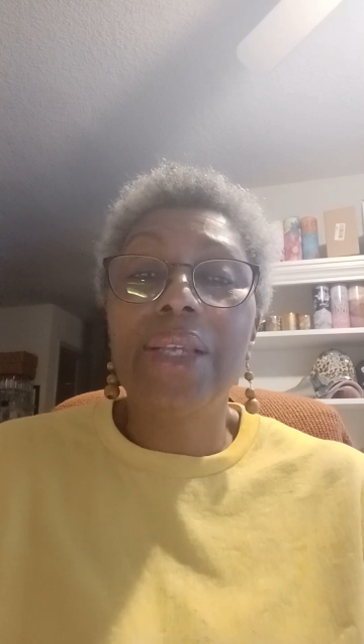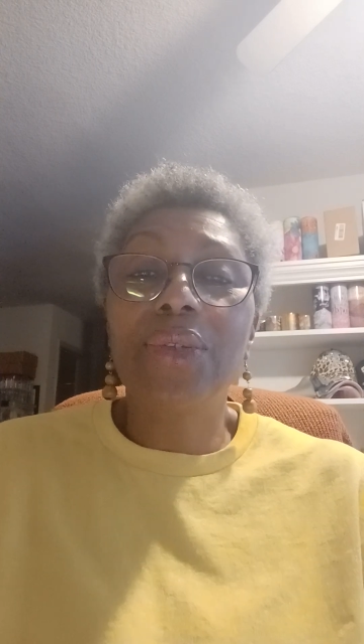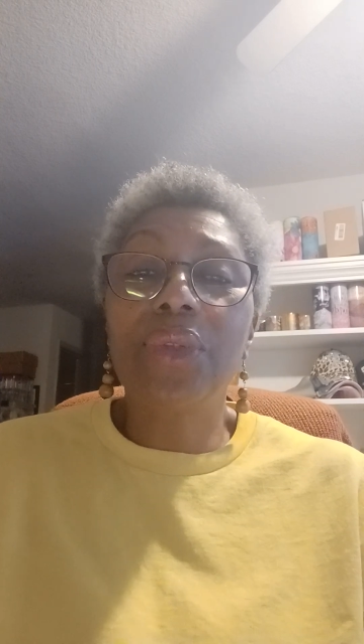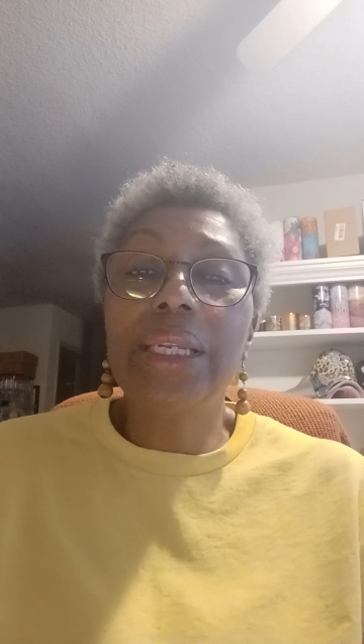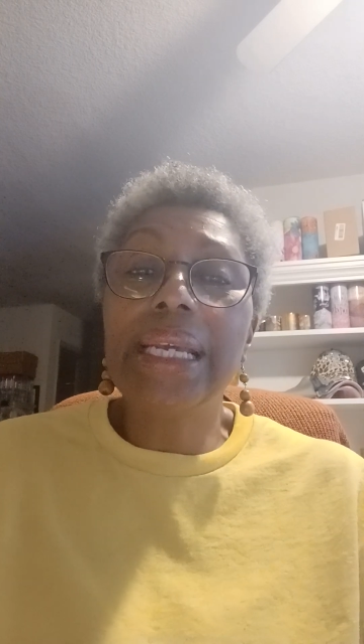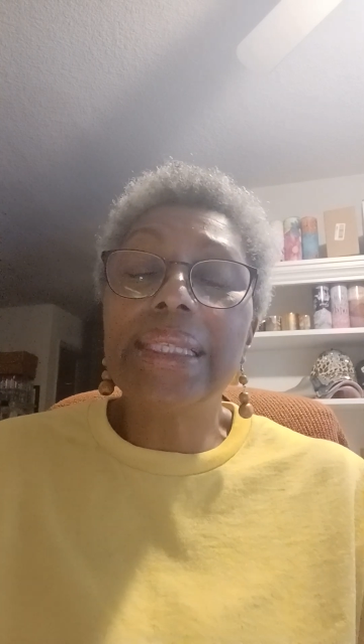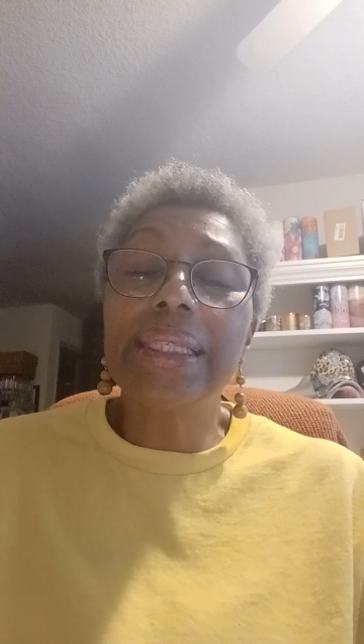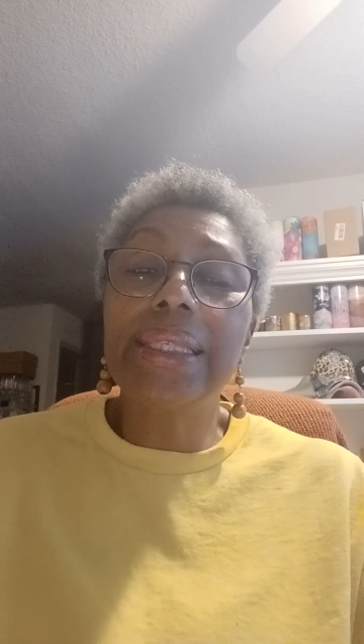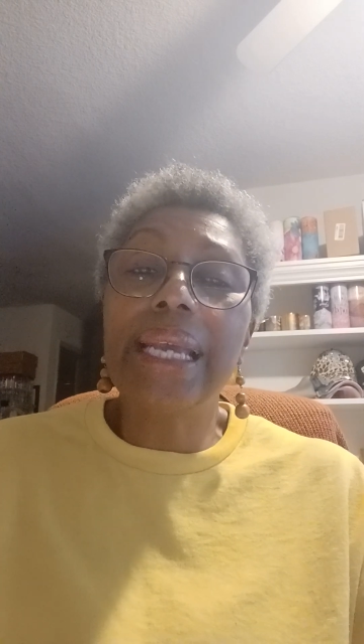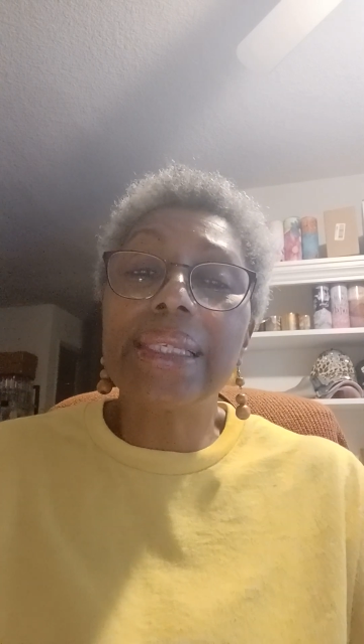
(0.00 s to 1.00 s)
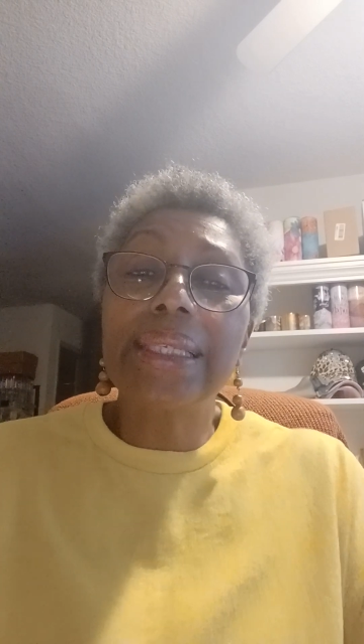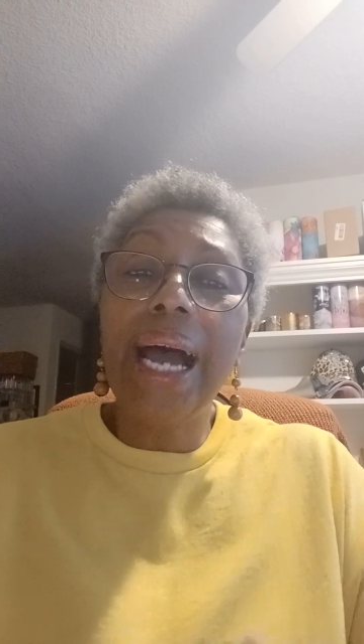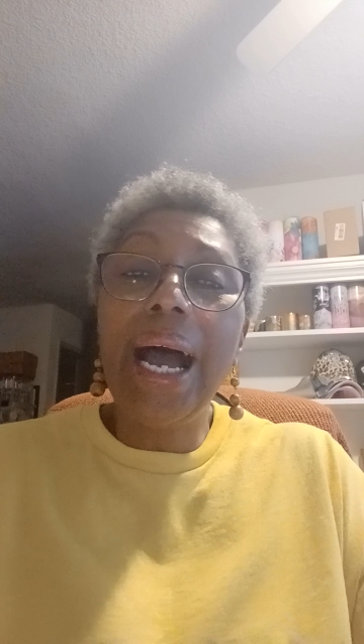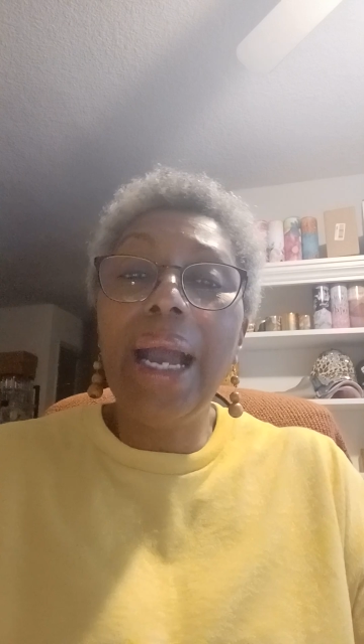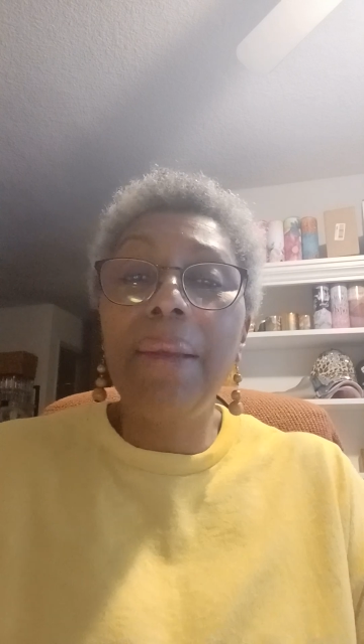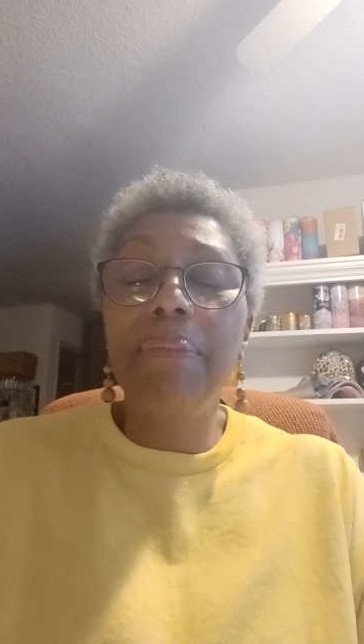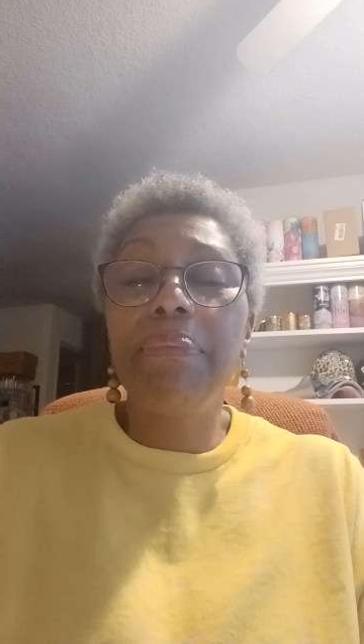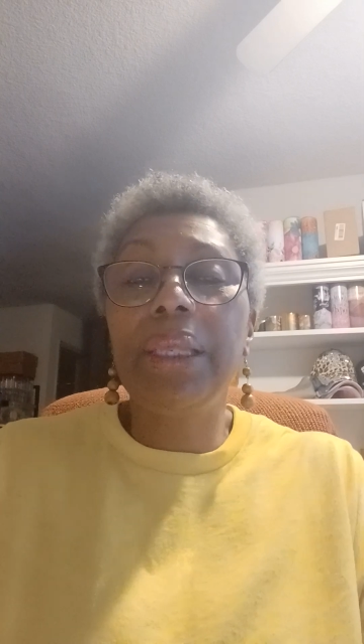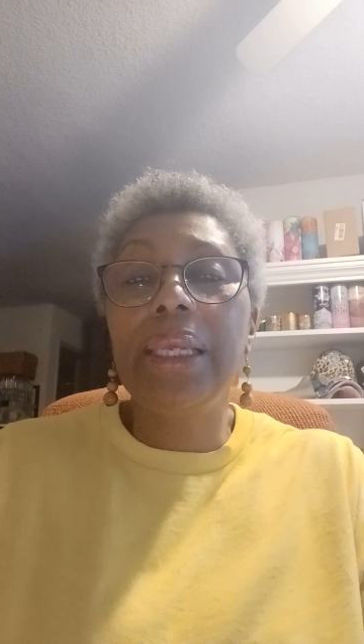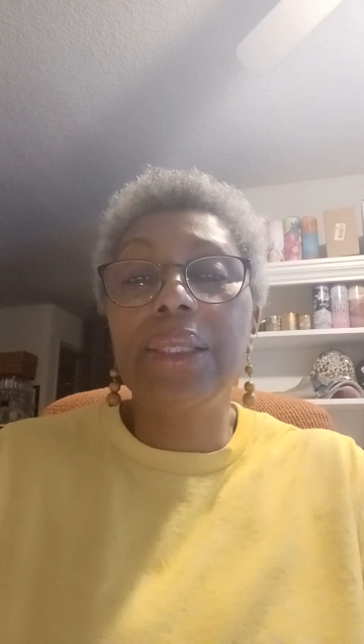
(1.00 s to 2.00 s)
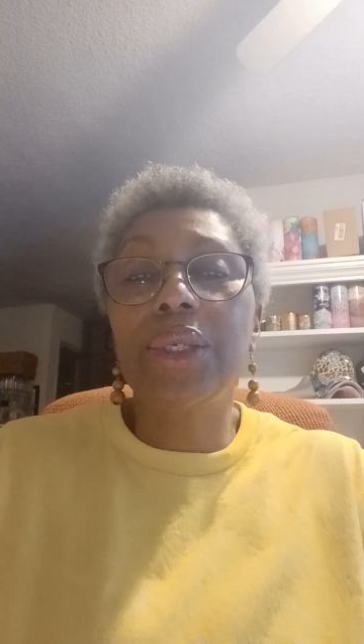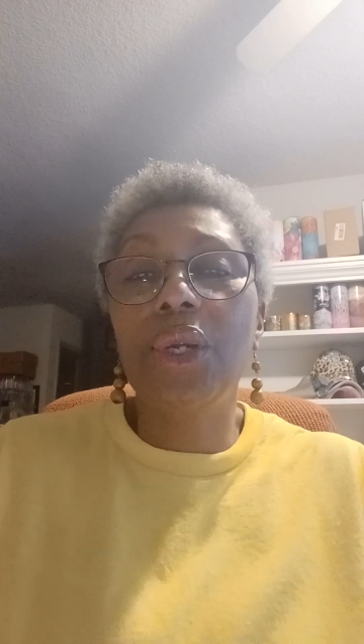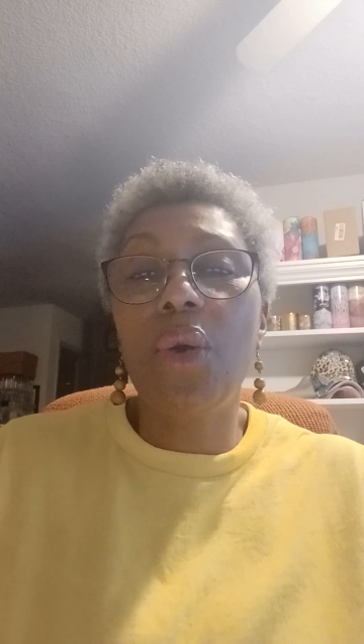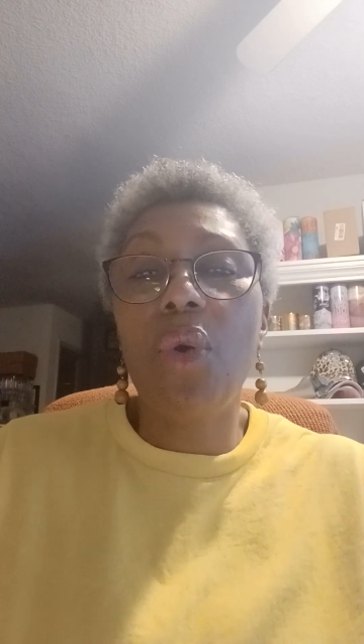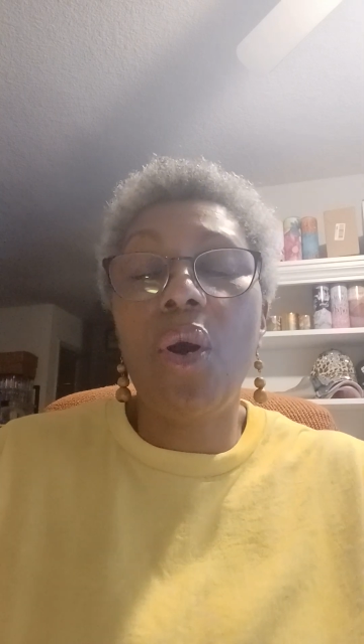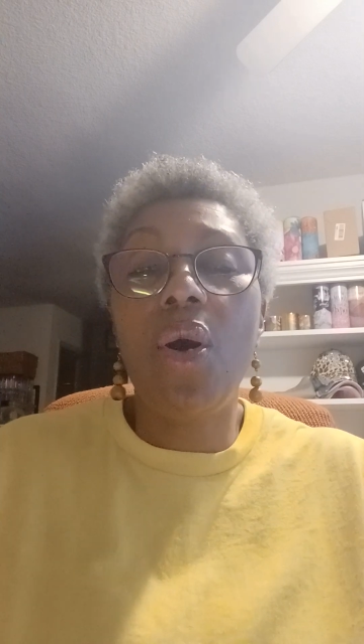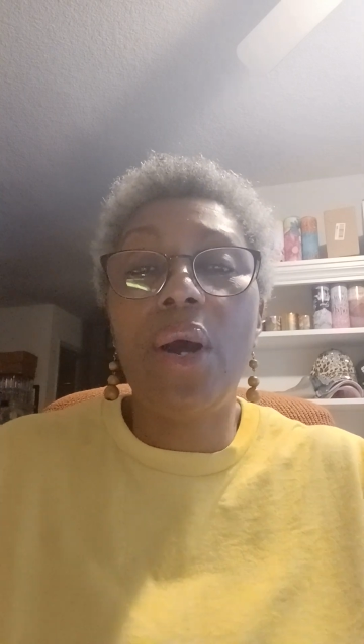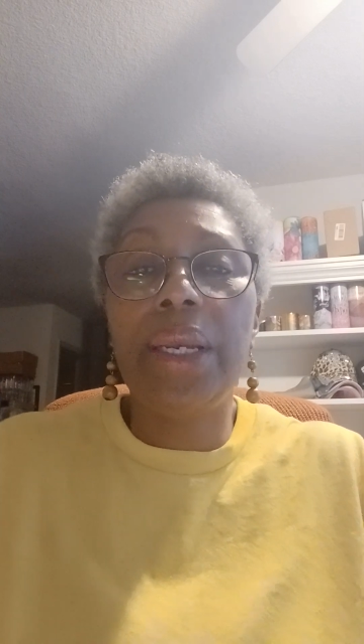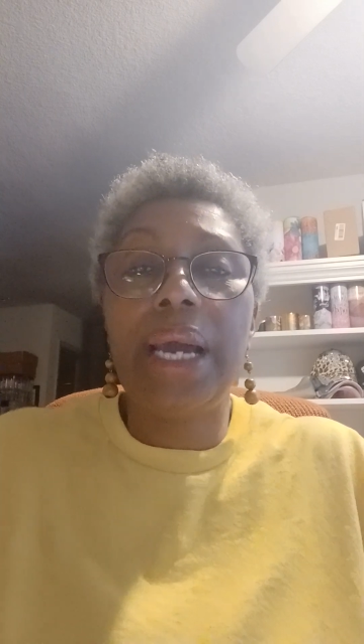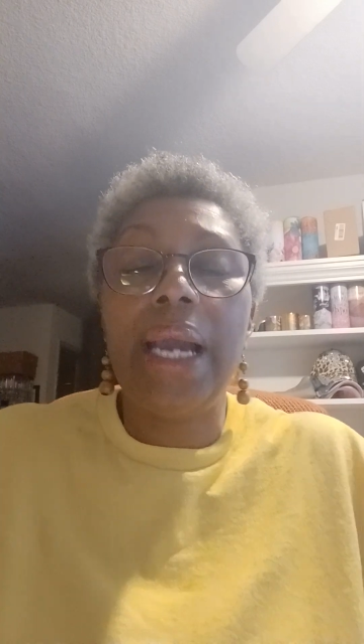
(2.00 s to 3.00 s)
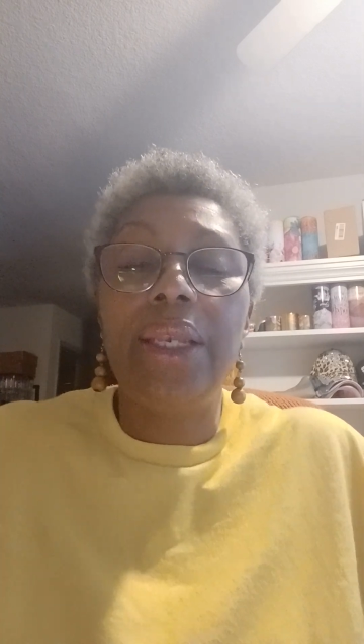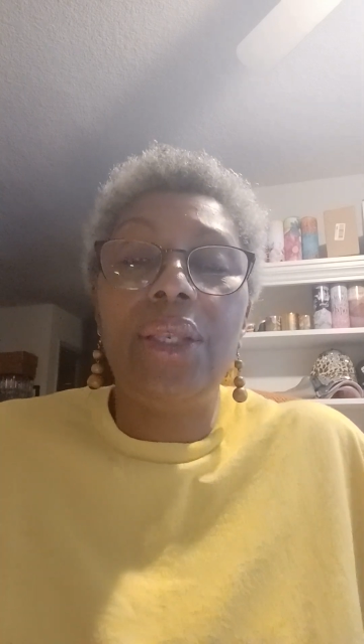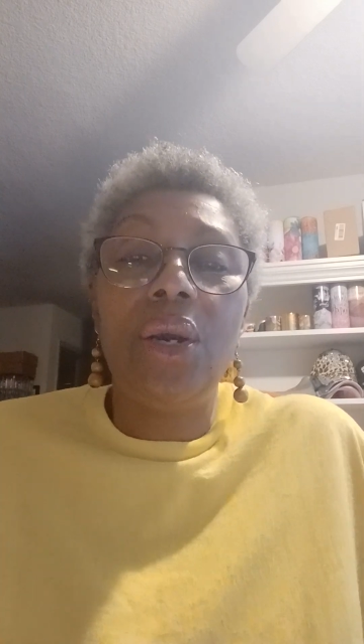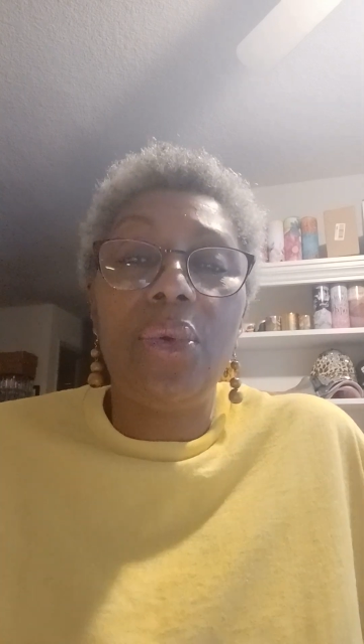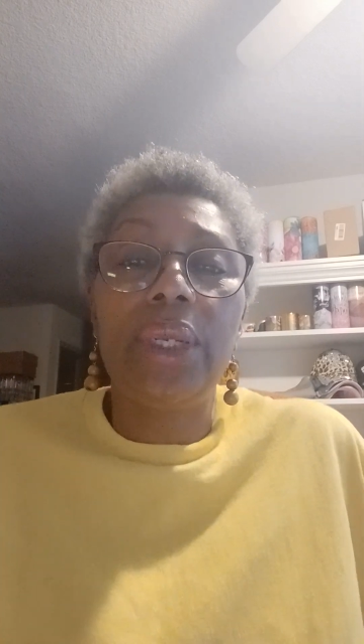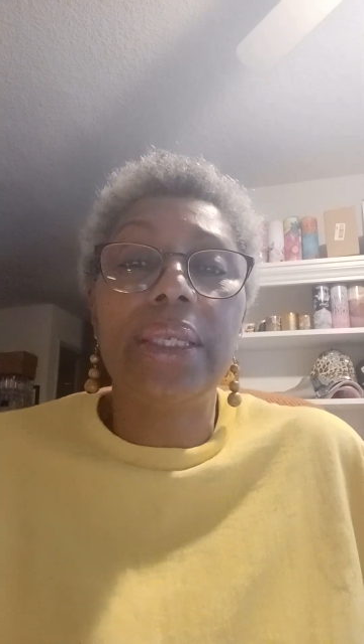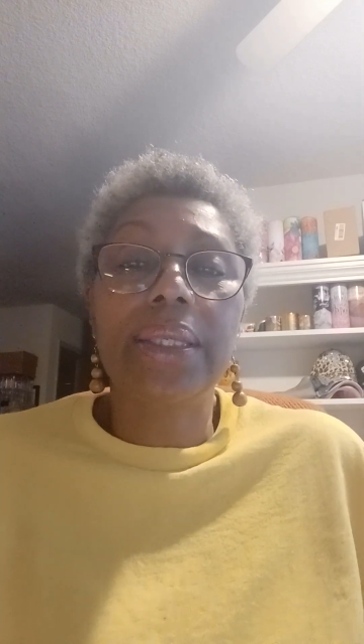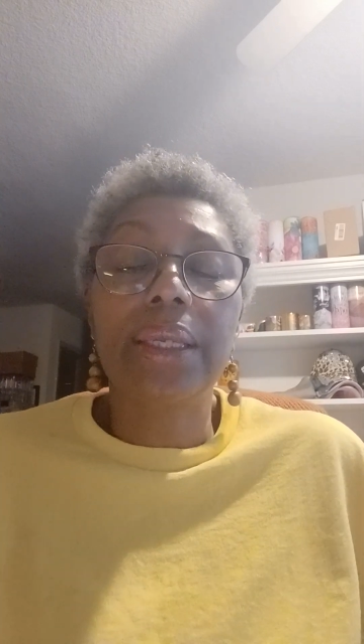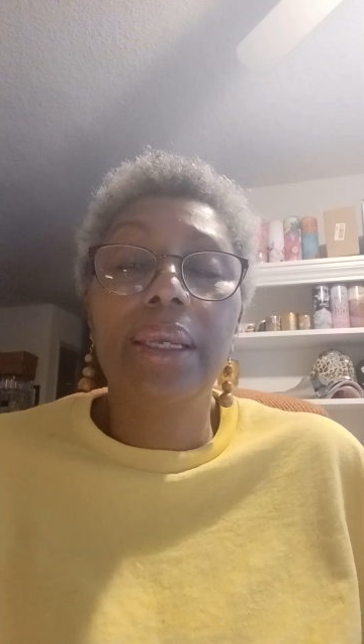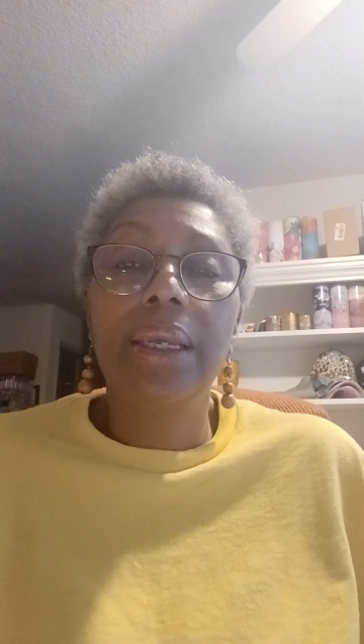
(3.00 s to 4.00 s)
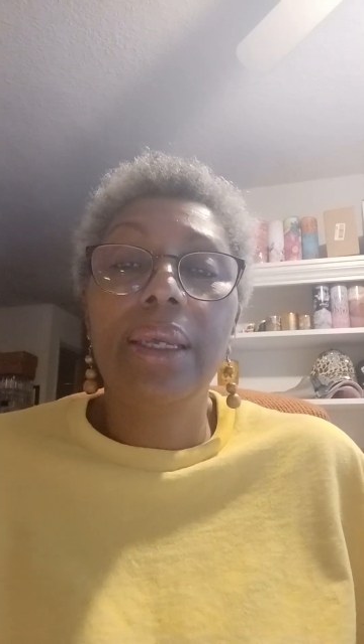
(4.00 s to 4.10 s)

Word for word: So then as as time began to go on, I noticed